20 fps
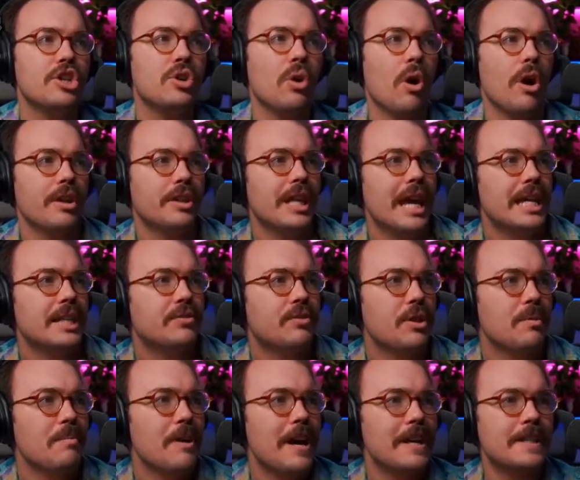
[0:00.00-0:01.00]
Sure, thanks
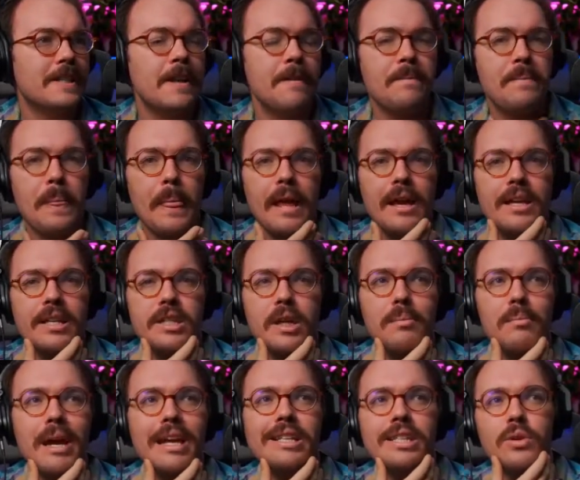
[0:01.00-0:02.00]
for the bits. Is an
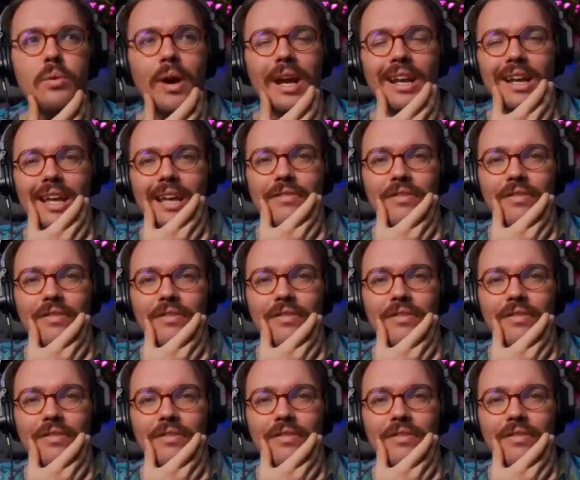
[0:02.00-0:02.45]
amazing way to